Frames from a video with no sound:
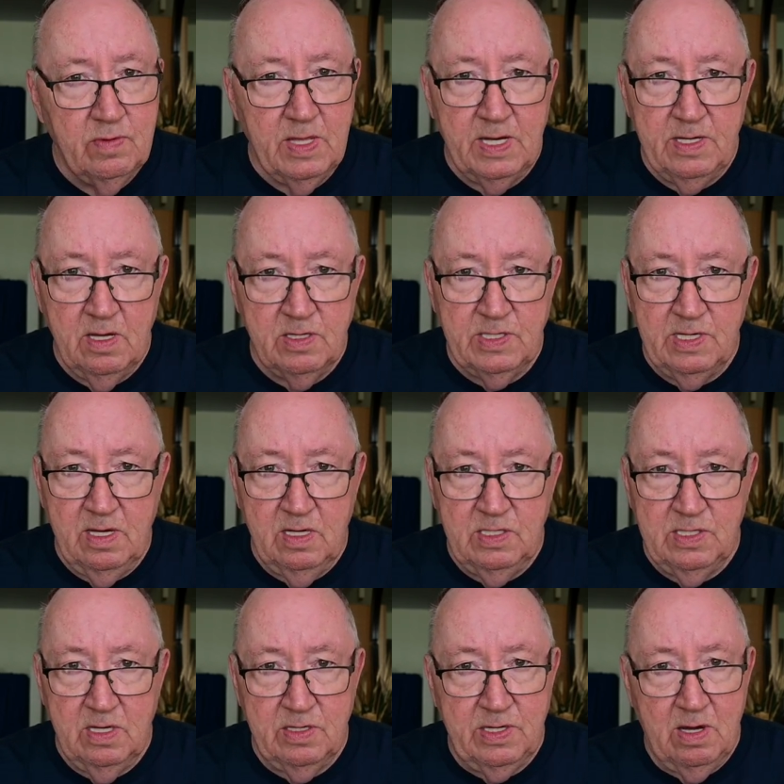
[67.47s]
That doesn't
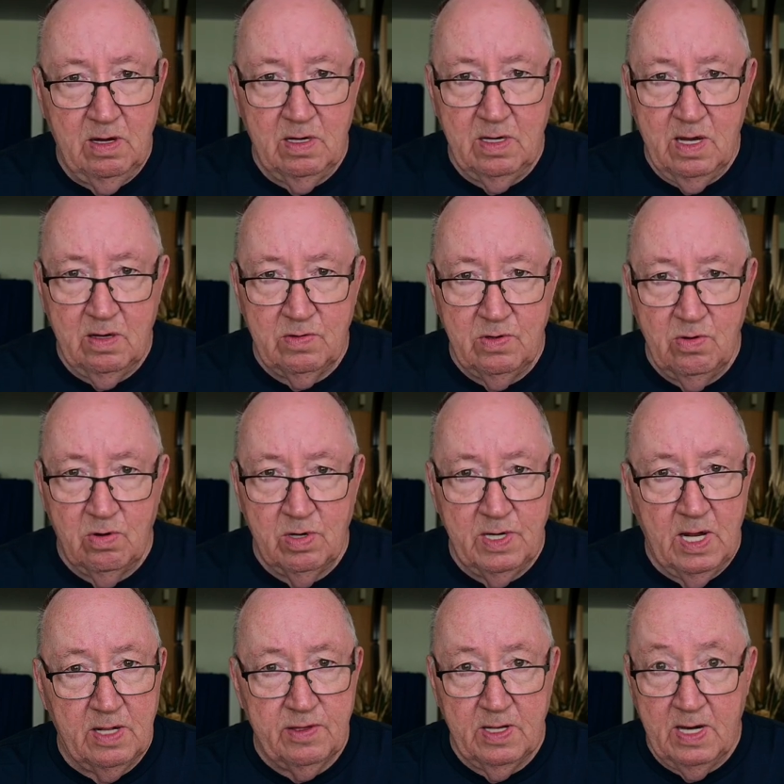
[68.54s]
exist here in Ecuador,
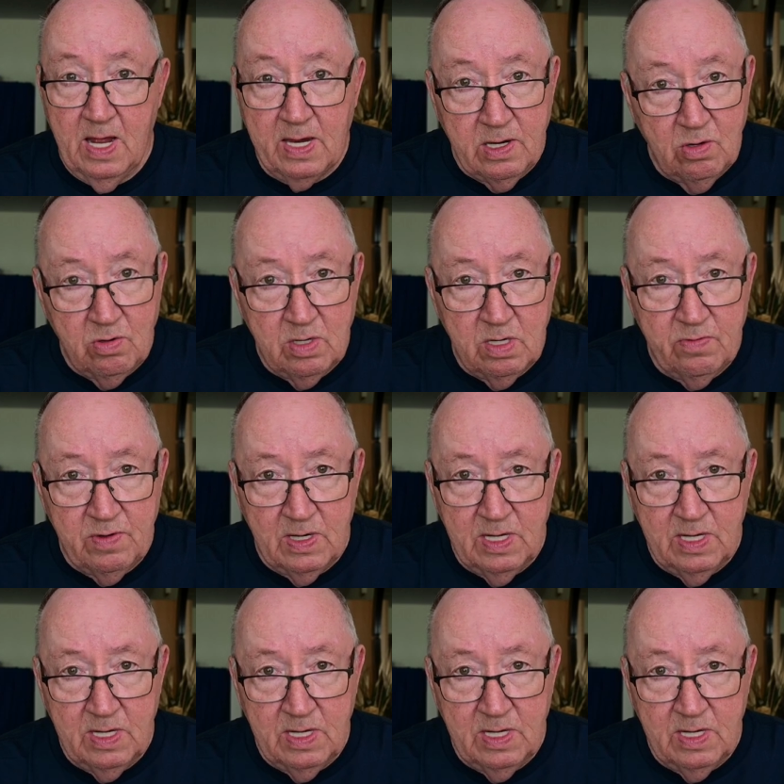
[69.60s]
not that I know of.